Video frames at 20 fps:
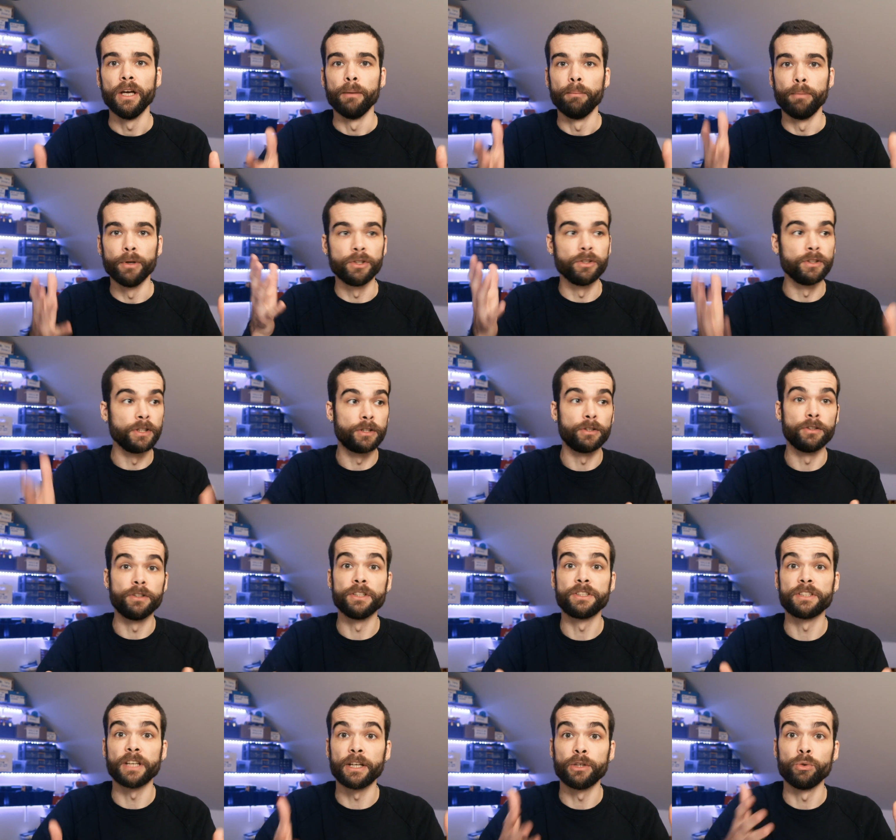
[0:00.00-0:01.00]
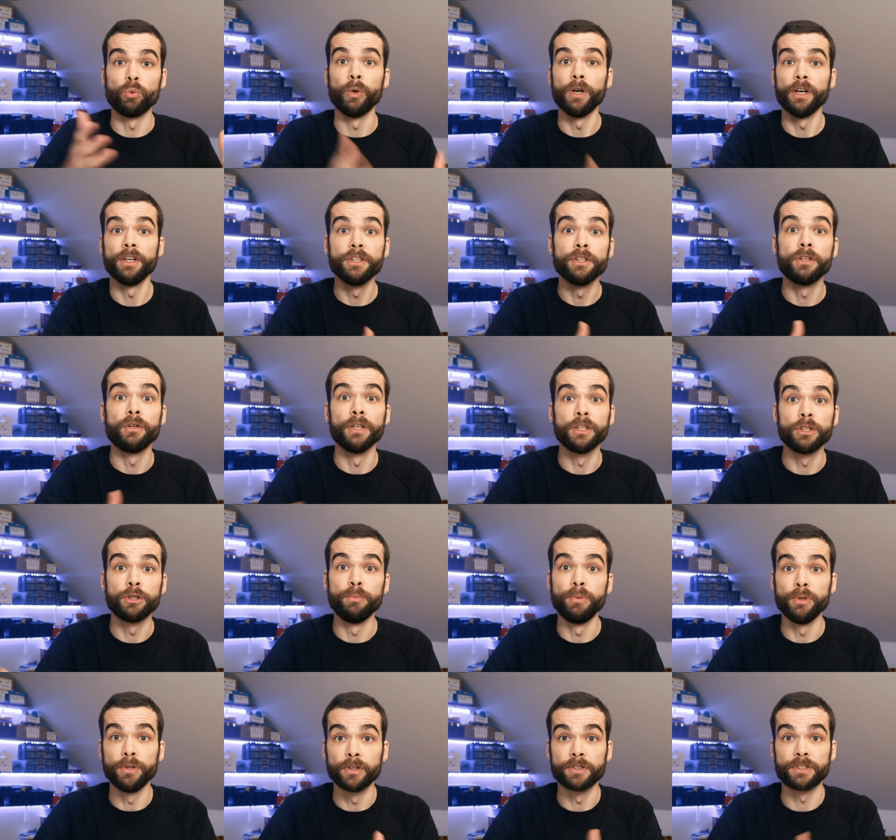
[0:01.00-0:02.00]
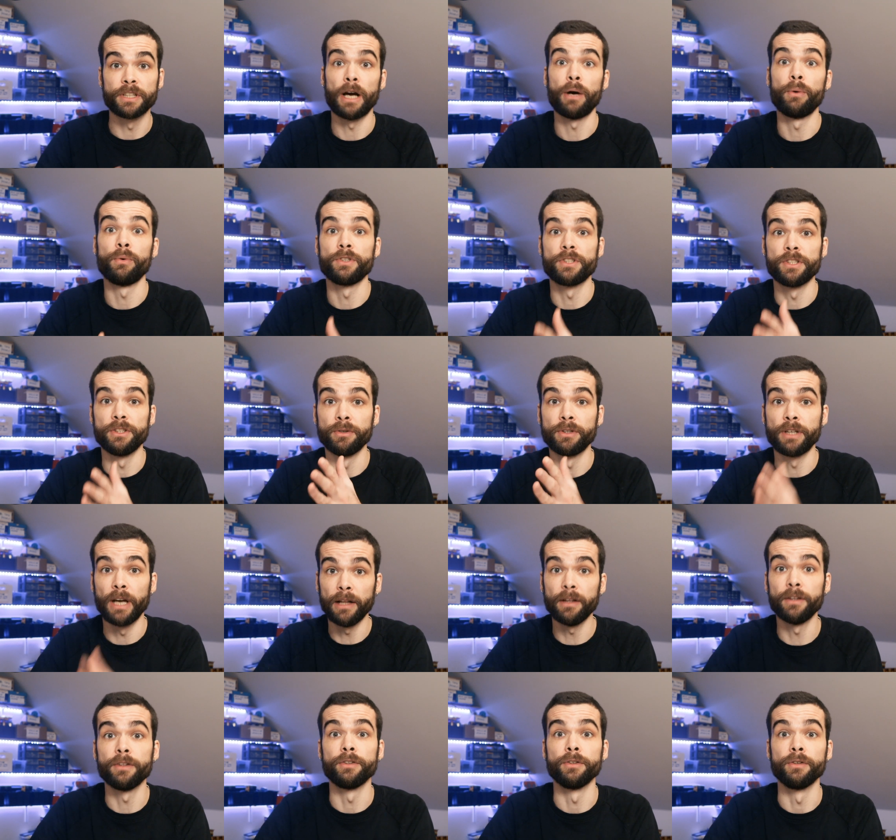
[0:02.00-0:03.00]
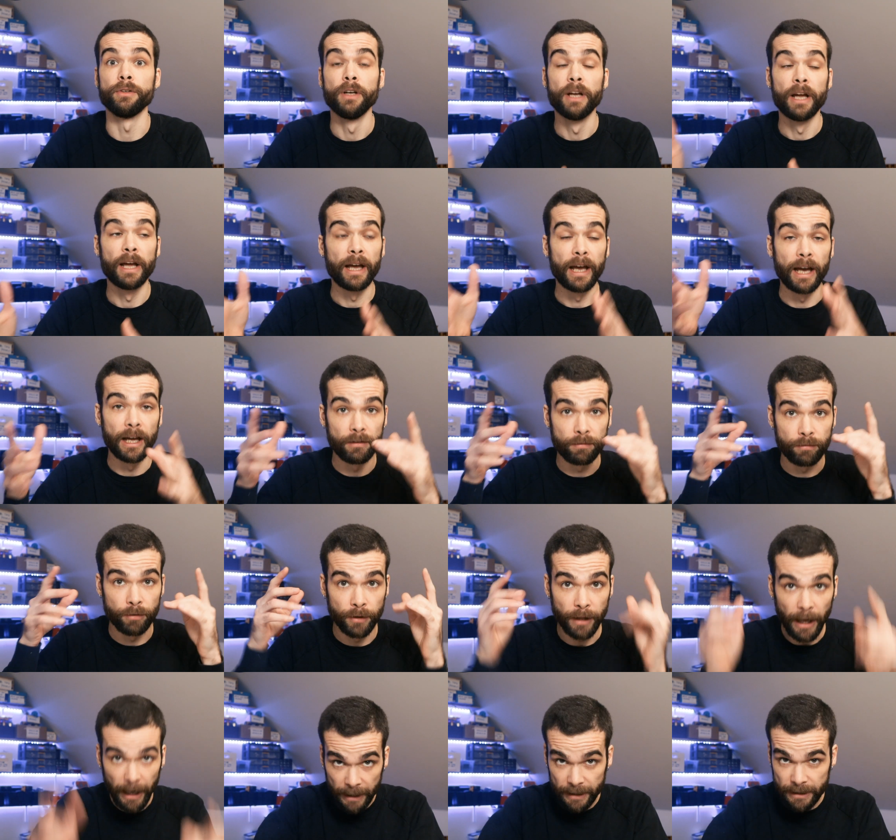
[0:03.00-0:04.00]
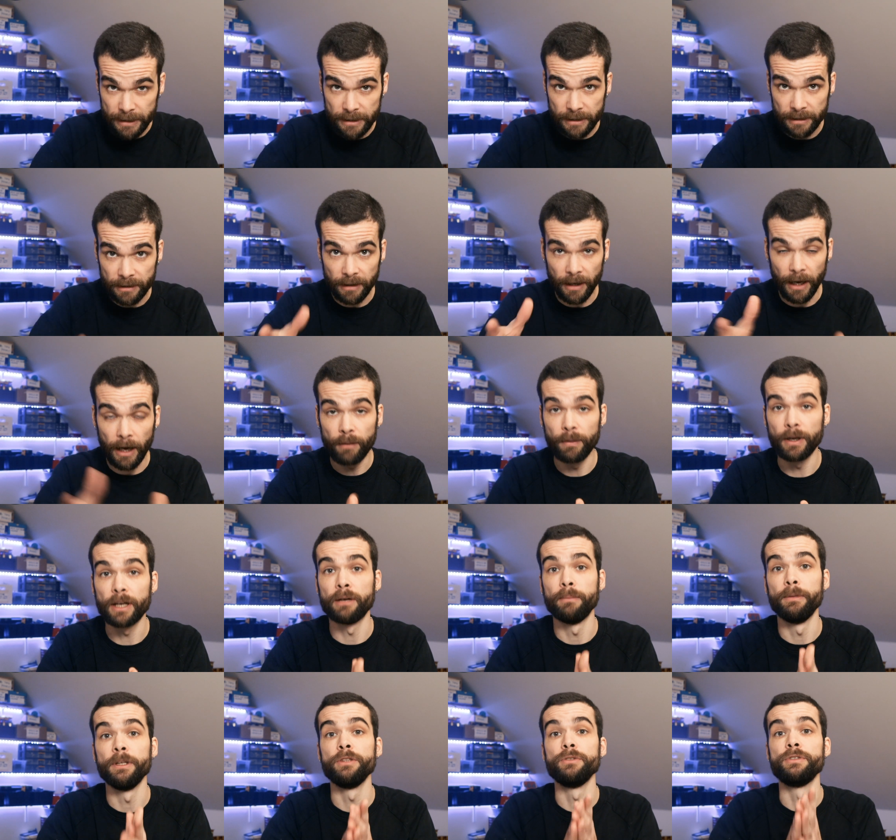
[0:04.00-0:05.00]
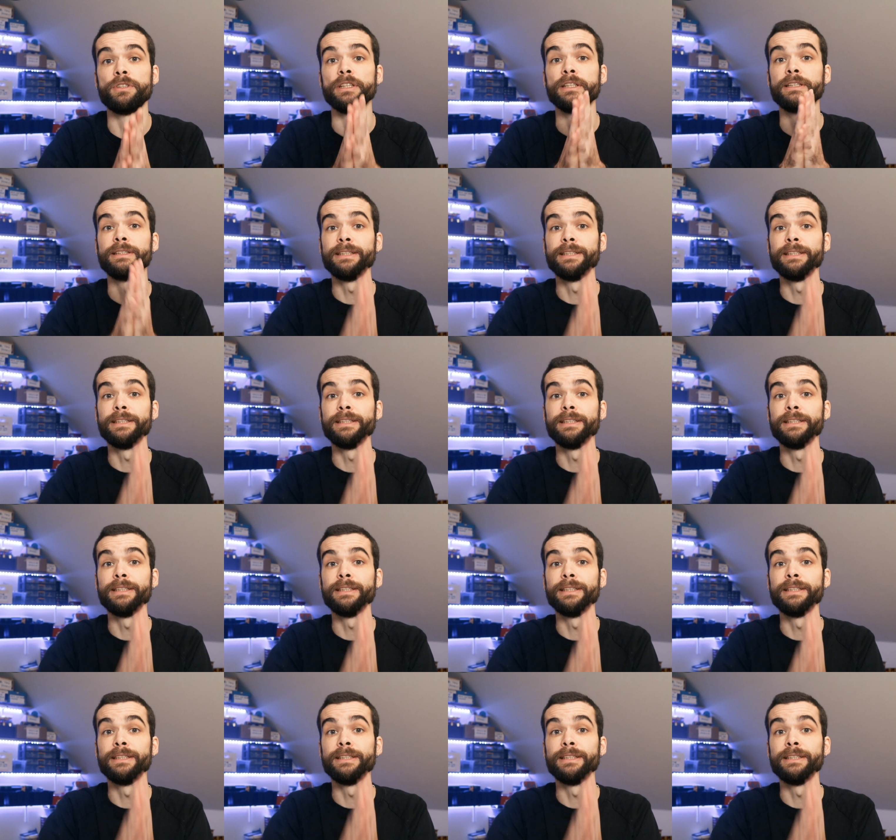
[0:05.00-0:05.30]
but you need to decide where you're going to put those hours in your calendar. And for that, I recommend using